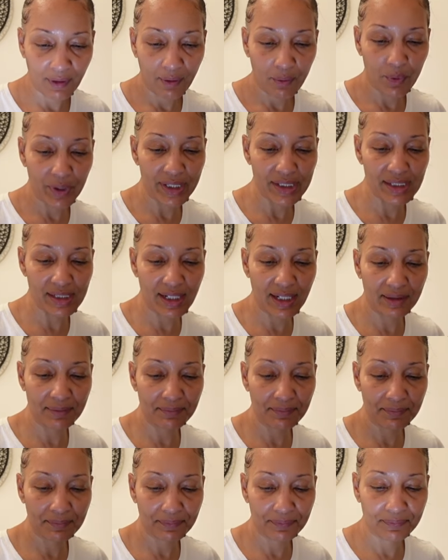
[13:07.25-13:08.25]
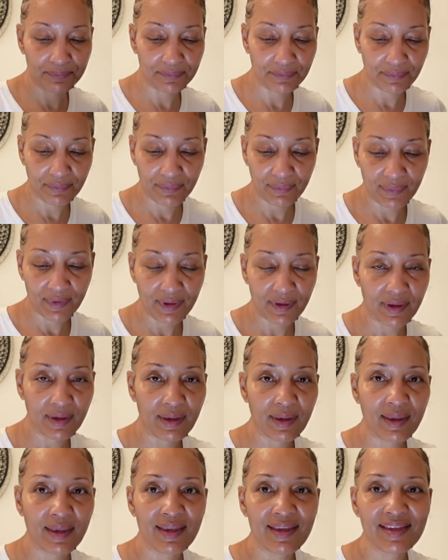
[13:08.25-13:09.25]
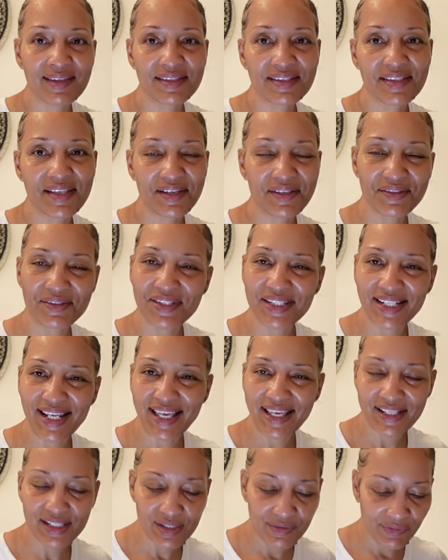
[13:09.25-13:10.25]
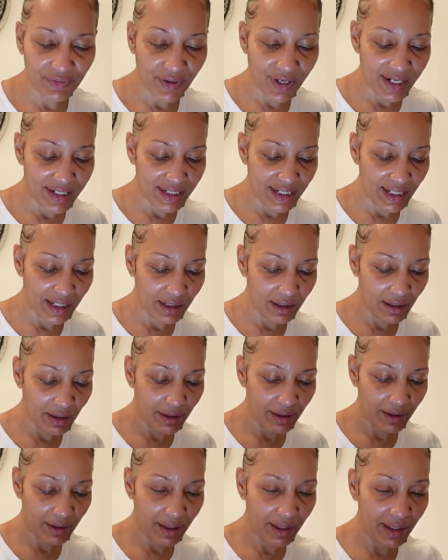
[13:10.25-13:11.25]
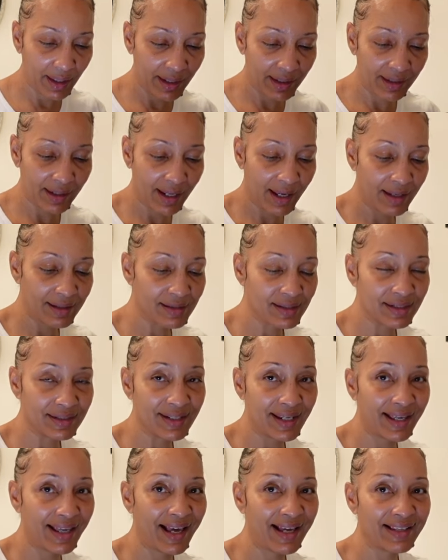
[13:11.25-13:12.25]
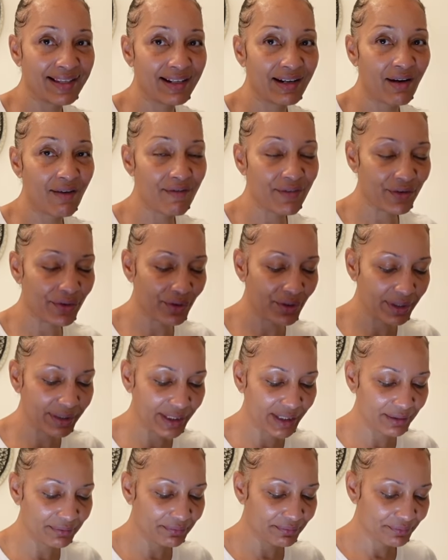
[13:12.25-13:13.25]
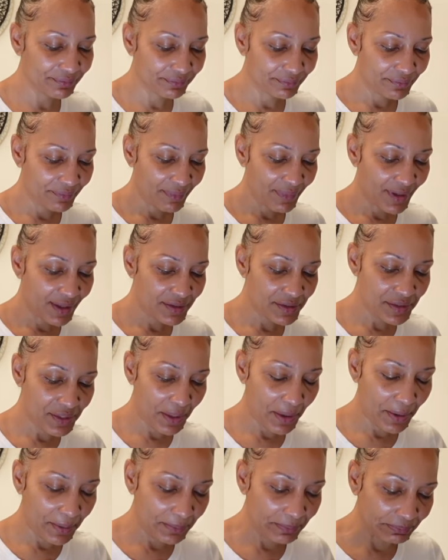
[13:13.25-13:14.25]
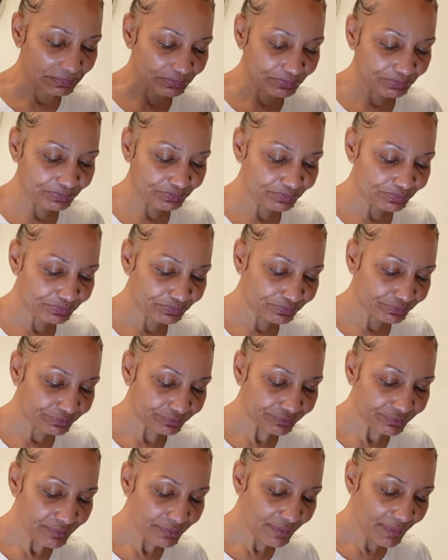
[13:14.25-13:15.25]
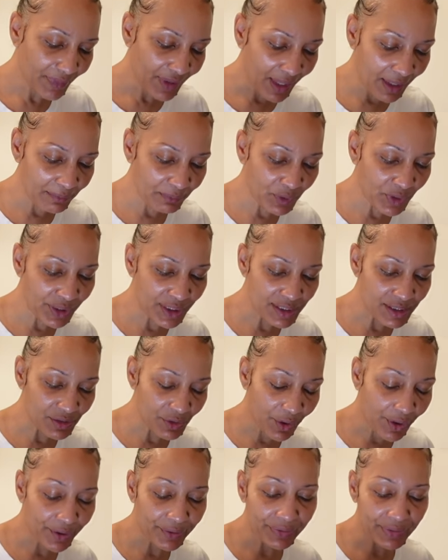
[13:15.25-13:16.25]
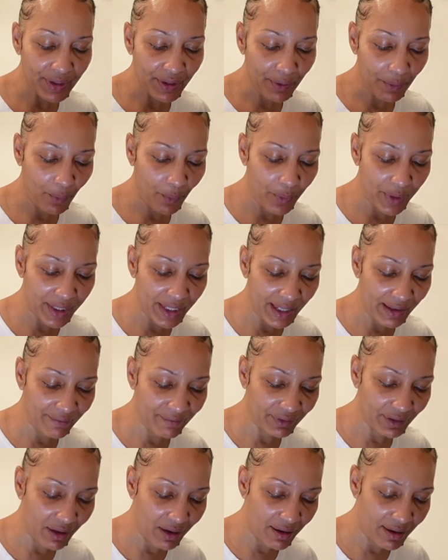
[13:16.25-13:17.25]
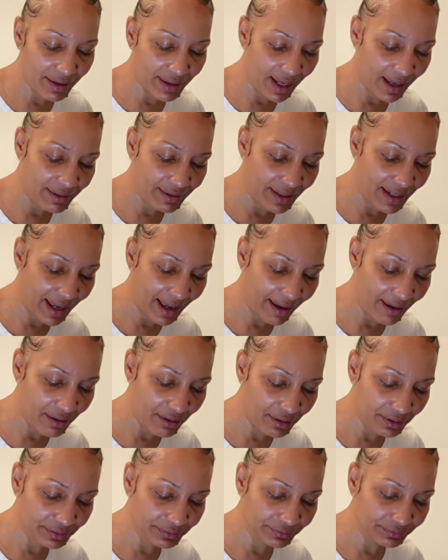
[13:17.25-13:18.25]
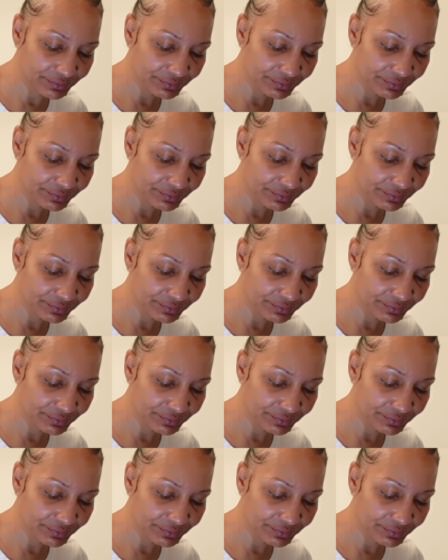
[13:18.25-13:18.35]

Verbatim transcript: Wednesday. So today is Friday, and today I get off early. So I'm gonna start the weekend vlog now,